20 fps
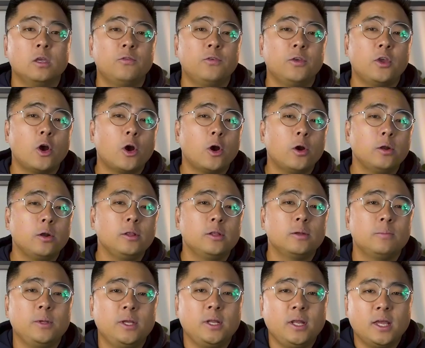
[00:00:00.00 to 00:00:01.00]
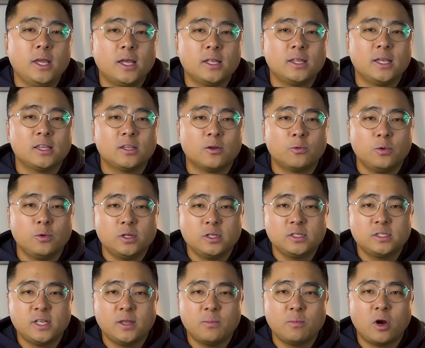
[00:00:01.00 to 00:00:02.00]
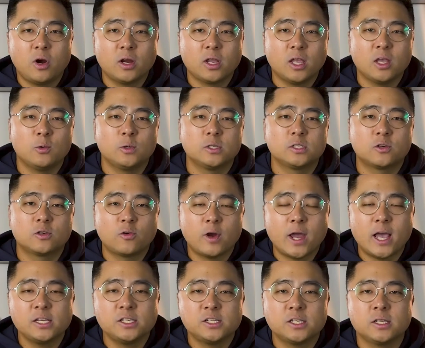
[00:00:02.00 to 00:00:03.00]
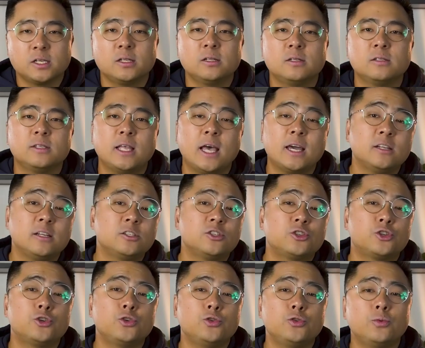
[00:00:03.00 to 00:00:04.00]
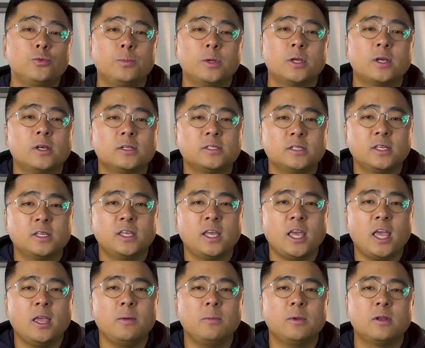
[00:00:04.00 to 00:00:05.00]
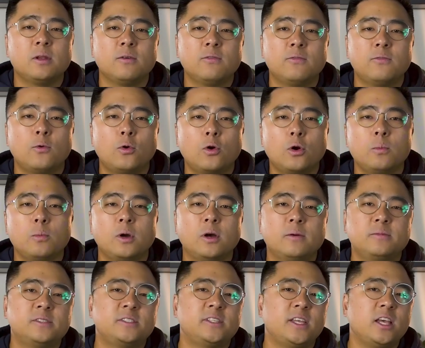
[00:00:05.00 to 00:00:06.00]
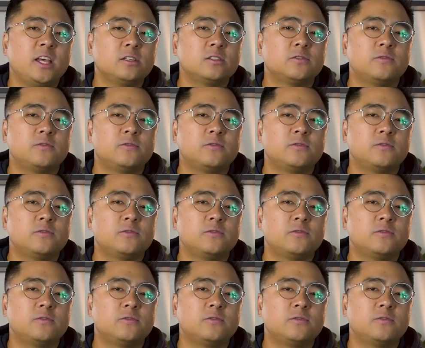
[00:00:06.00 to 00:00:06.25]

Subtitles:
If you heard in the media that the real estate market was crashing, that is true because it came in a form of sales